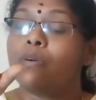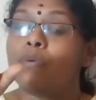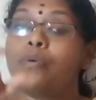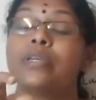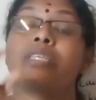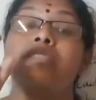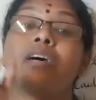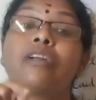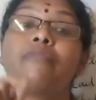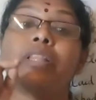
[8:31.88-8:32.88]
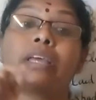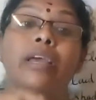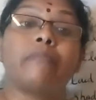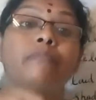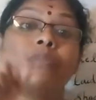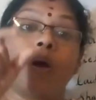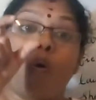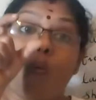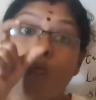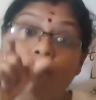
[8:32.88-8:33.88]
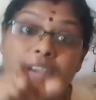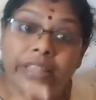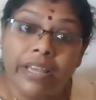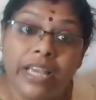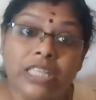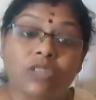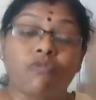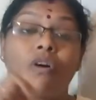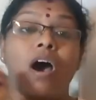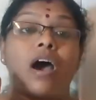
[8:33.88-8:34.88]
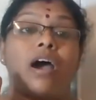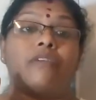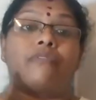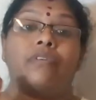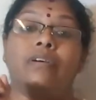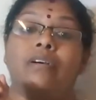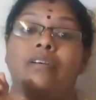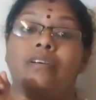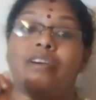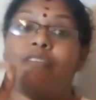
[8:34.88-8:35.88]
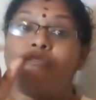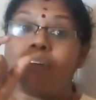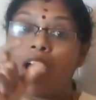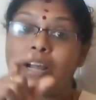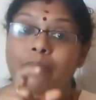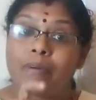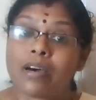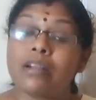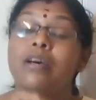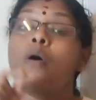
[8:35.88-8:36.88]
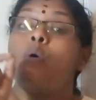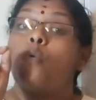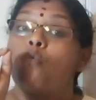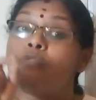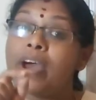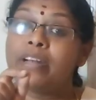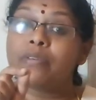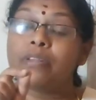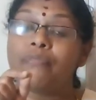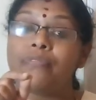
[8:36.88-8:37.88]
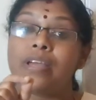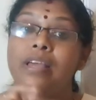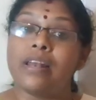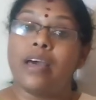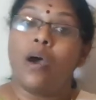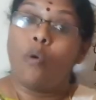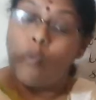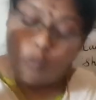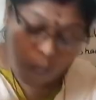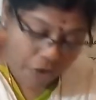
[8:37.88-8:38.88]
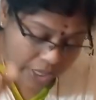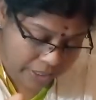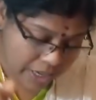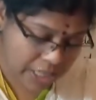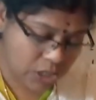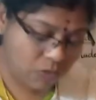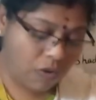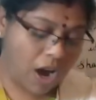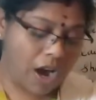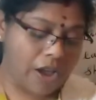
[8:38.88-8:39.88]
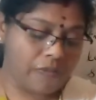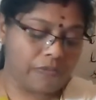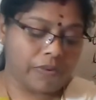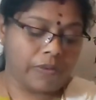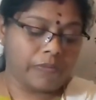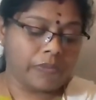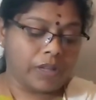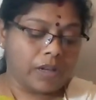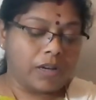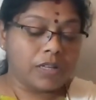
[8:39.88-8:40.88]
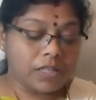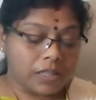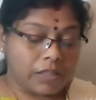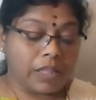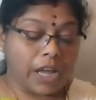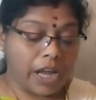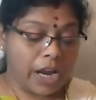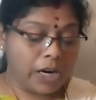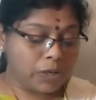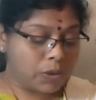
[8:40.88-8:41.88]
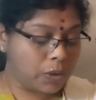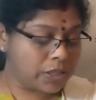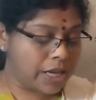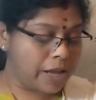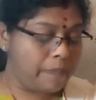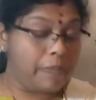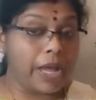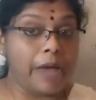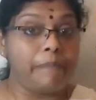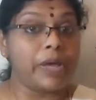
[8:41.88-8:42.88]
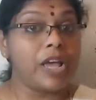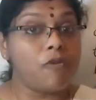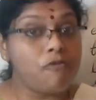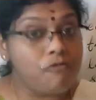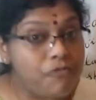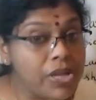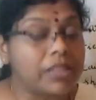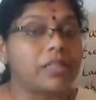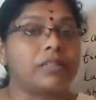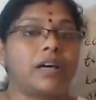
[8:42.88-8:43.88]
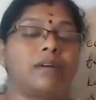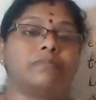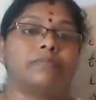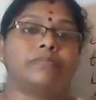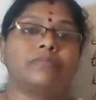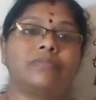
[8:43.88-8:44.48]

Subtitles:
Who is there with him? With his wife. Farmer went to the field with his wife. They took their baby with them.